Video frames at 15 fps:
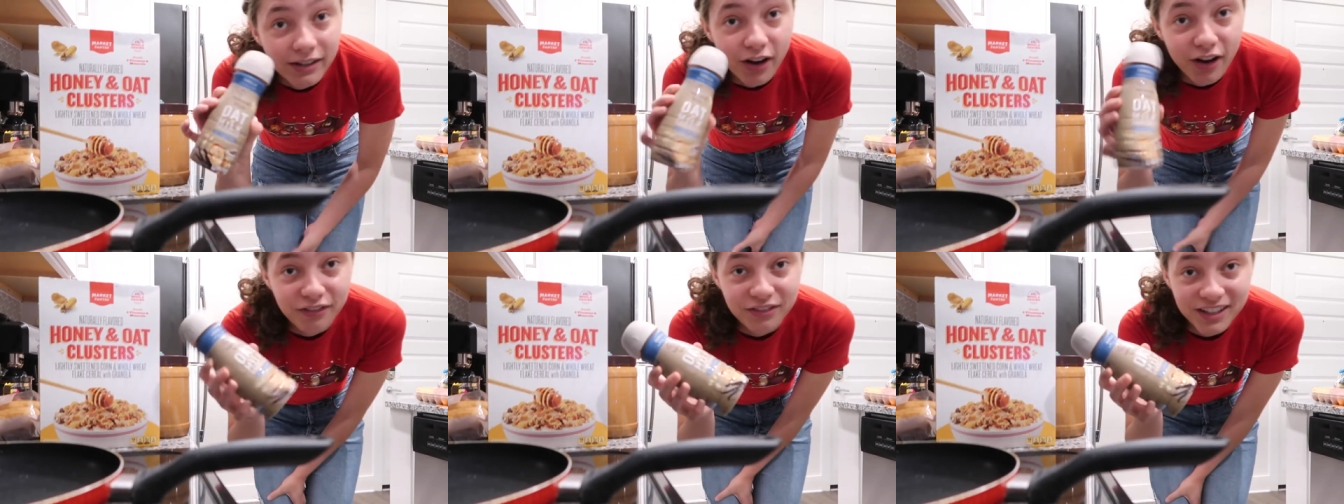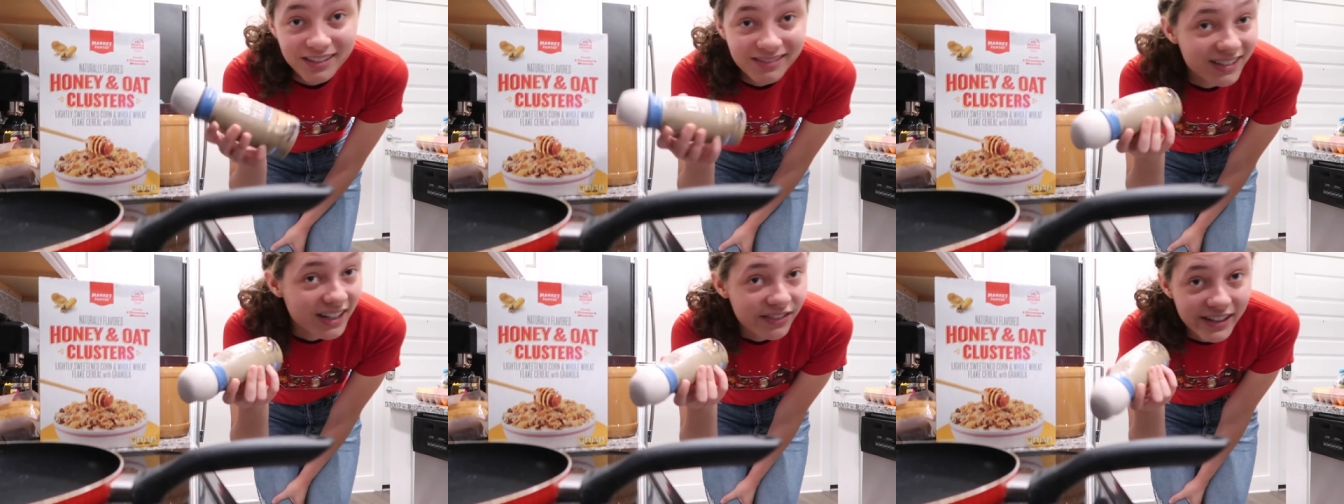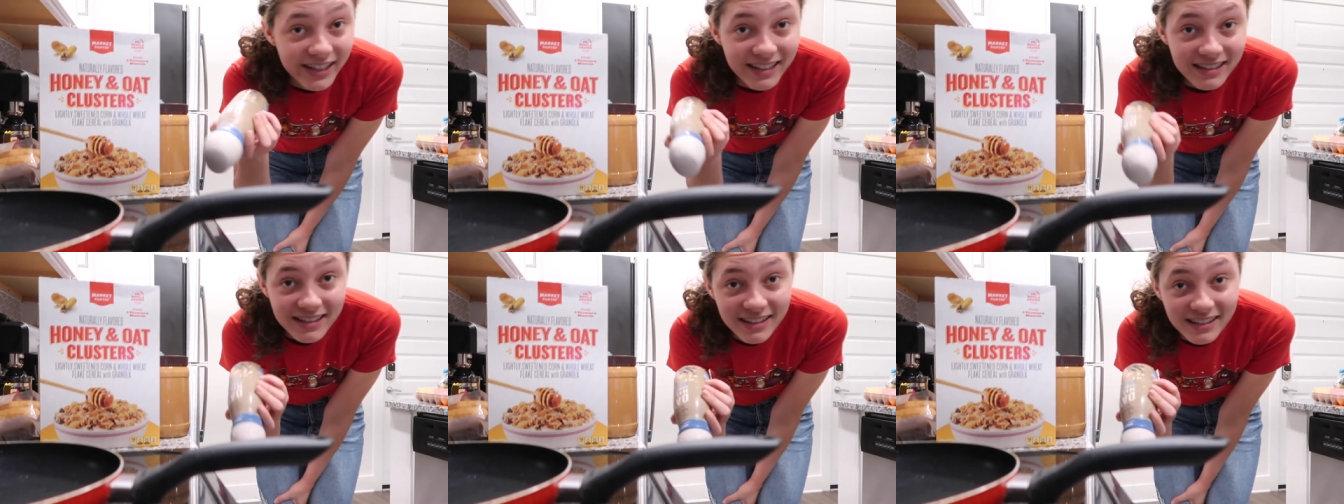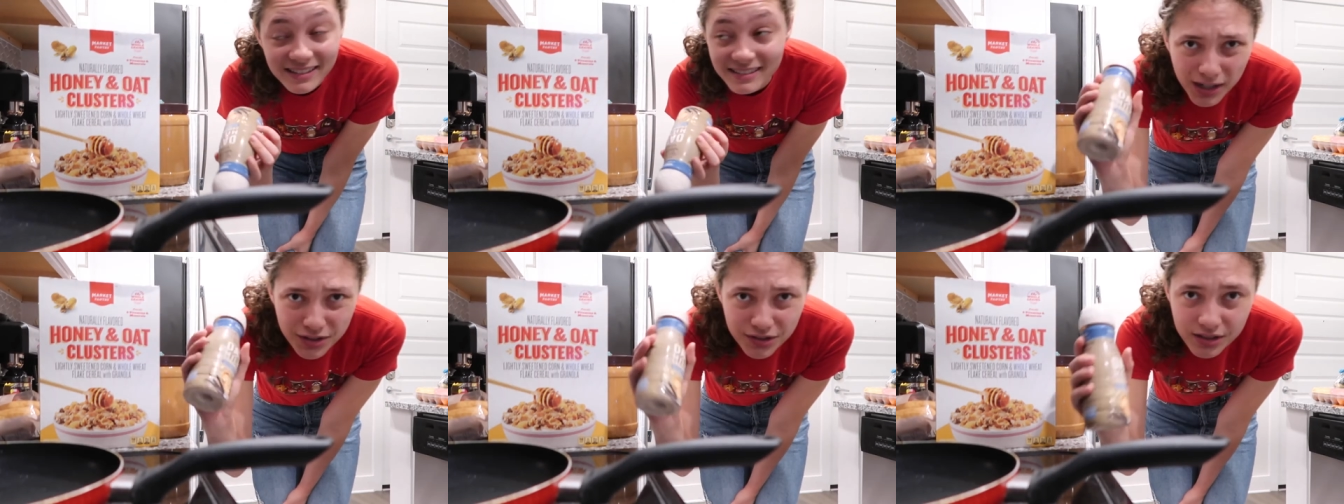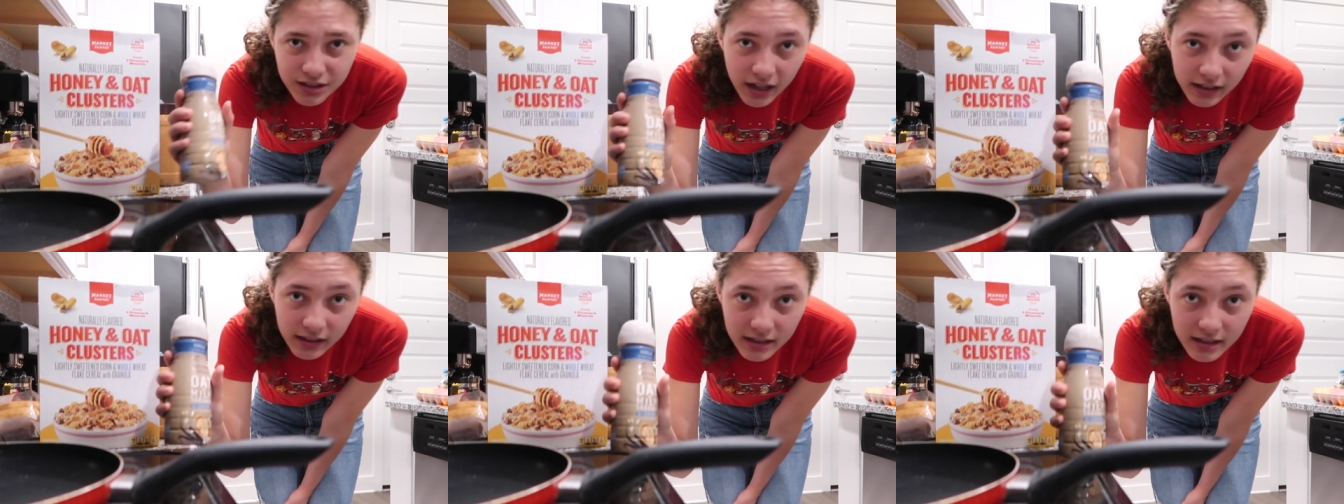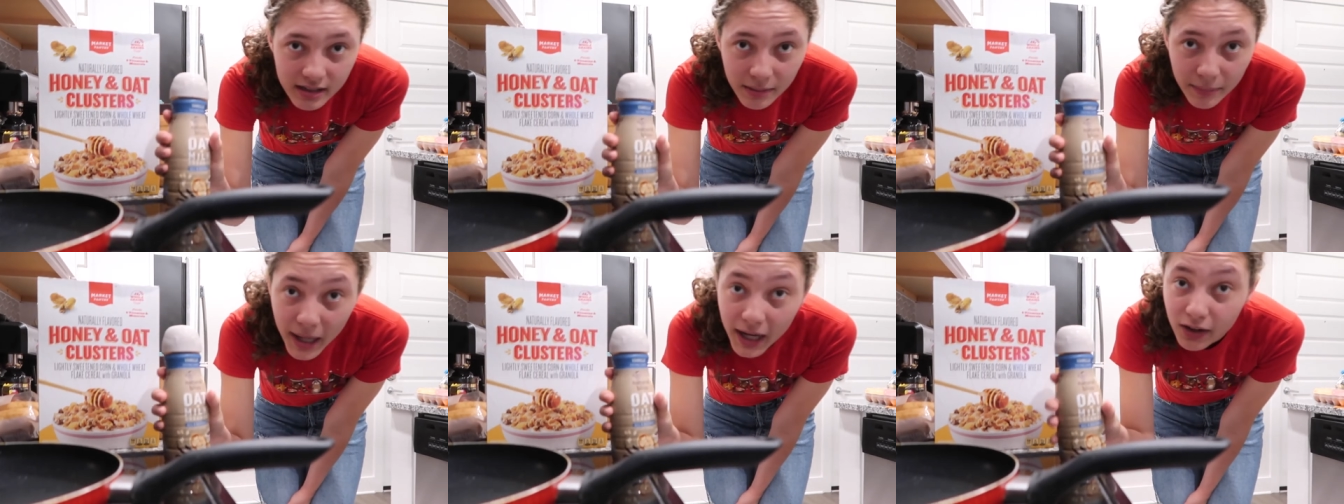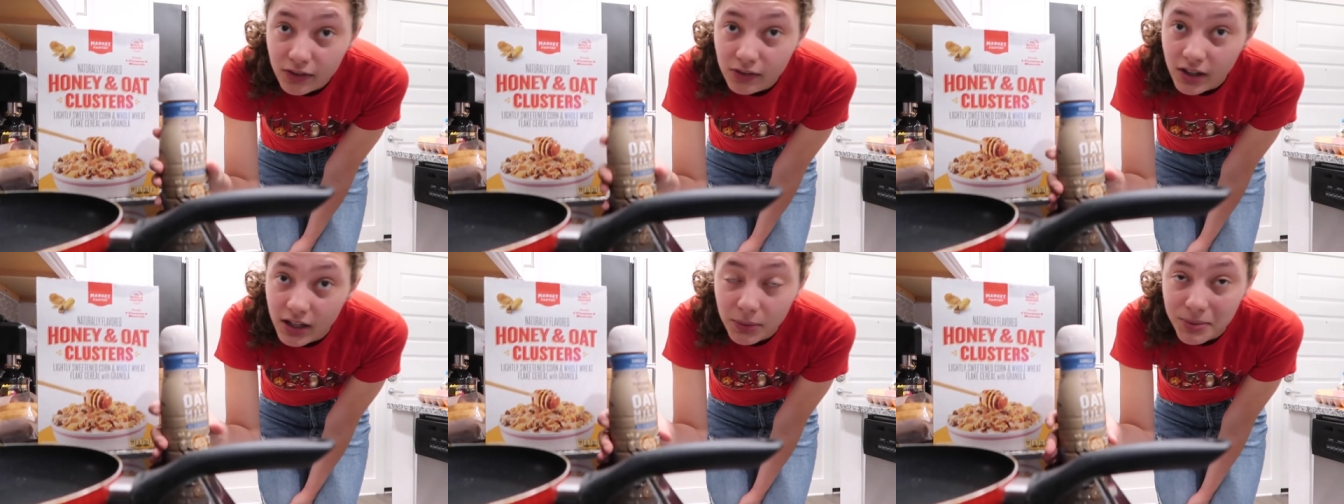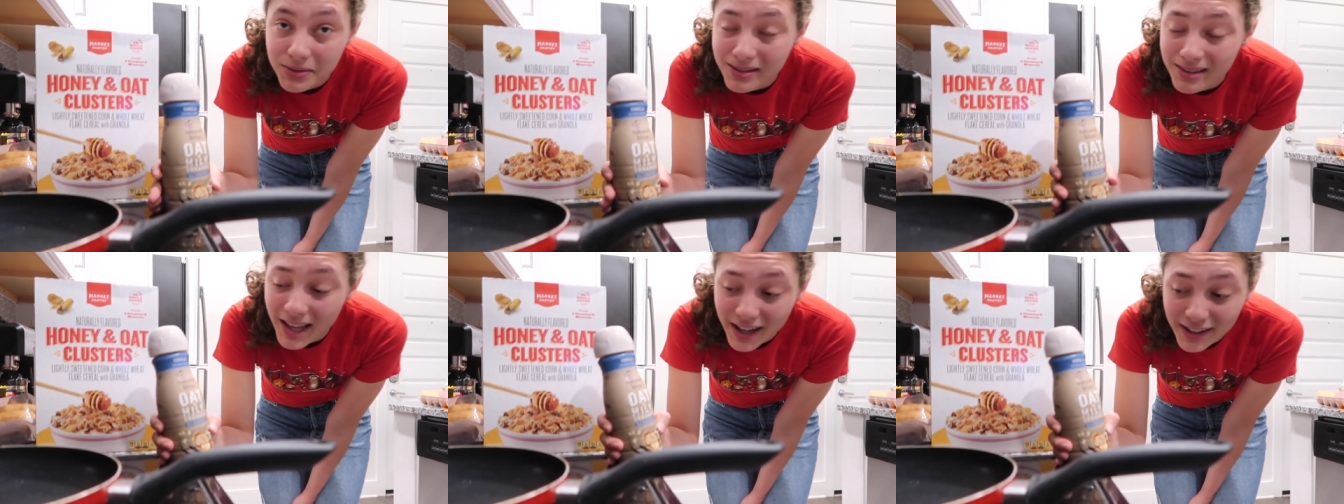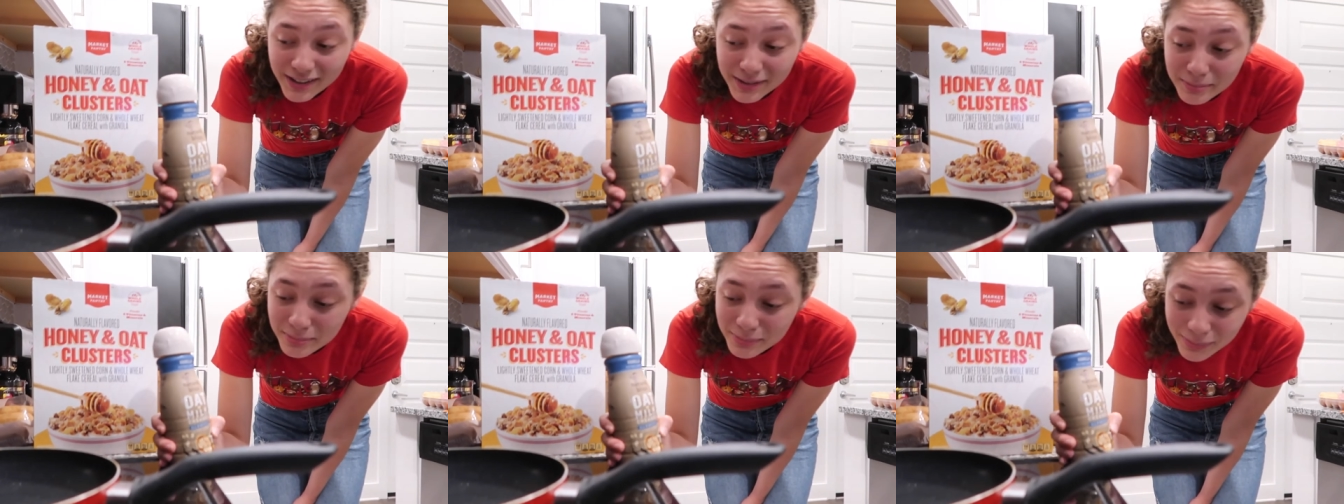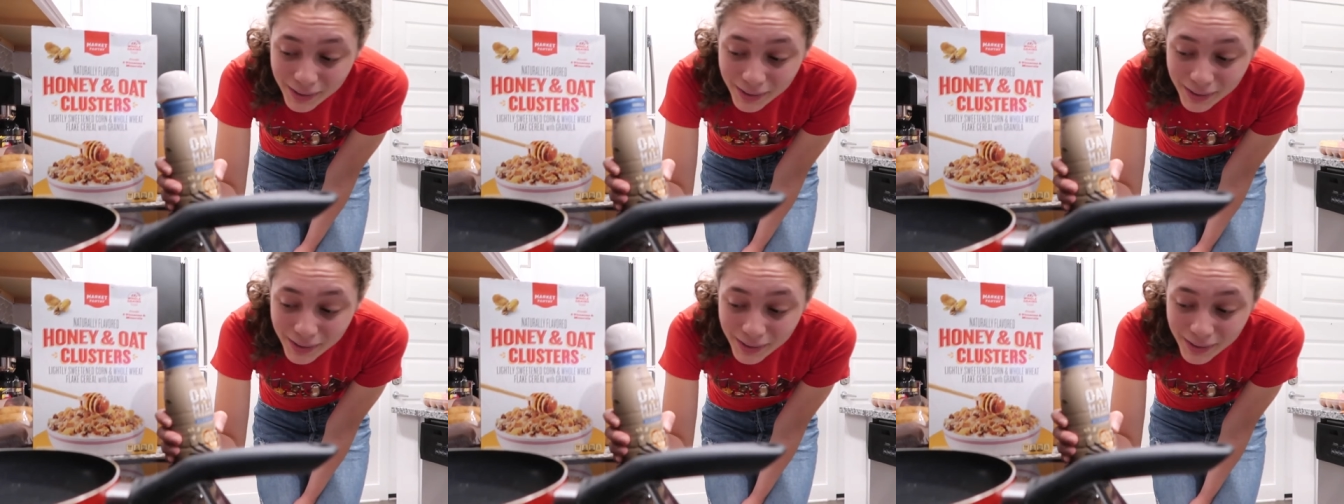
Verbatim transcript: my coffee whenever it gets here. I just checked the mail. It wasn't there.